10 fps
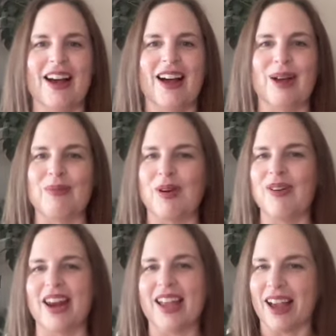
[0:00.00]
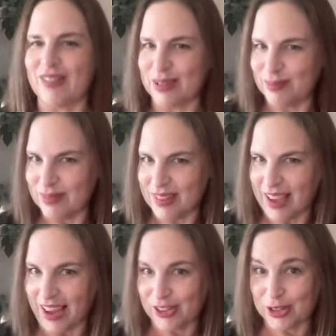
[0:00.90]
um, when I haven't
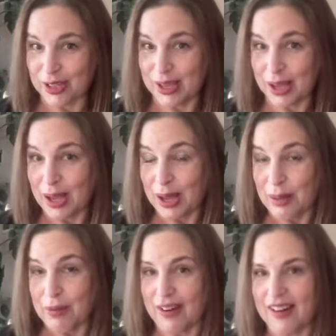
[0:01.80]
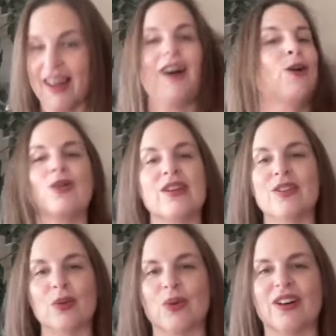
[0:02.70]
actually put it out in
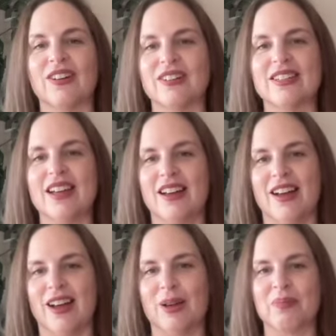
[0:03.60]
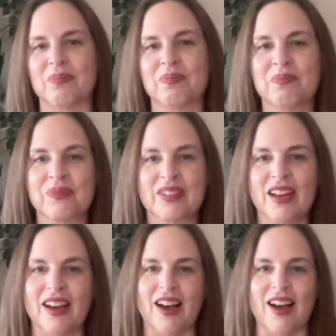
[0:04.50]
the world um,
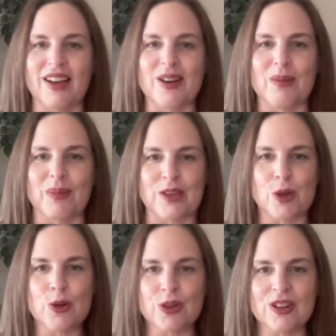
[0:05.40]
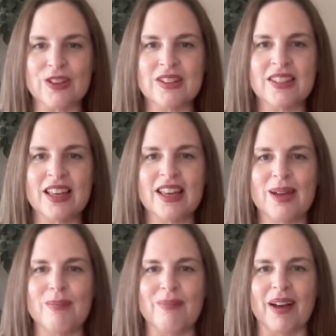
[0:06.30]
on my socials.
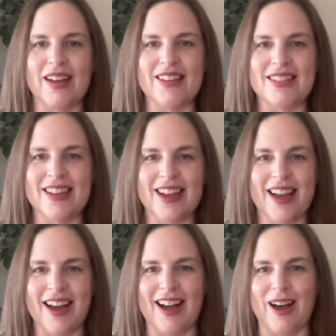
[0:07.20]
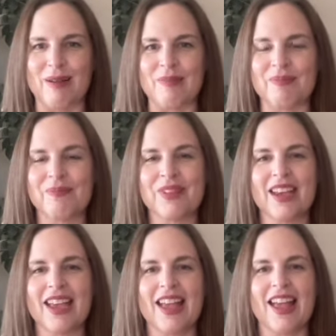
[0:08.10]
But um,
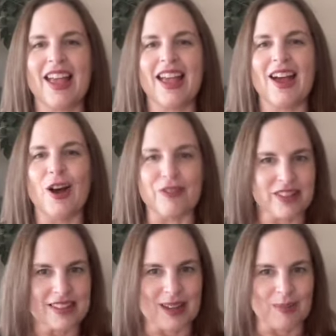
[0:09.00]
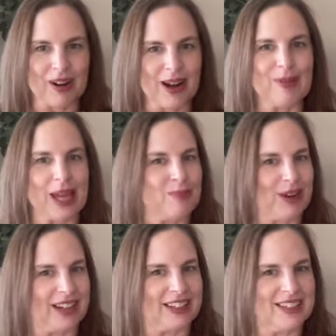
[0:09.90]
over the summer, I became
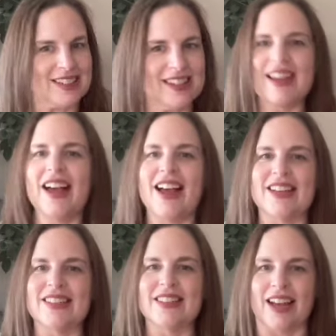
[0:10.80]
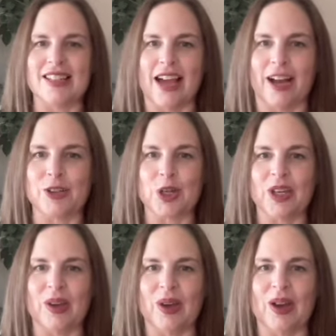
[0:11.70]
pregnant, and that's
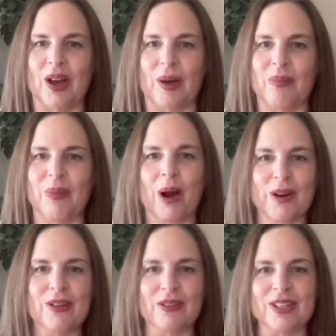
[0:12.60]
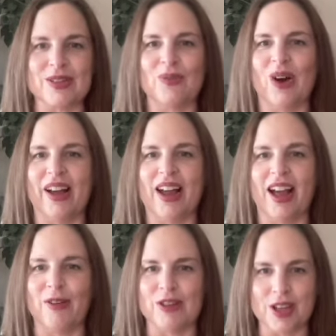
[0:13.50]
actually um, part of the reason why
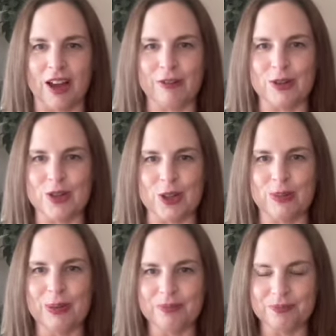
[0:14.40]
I was off YouTube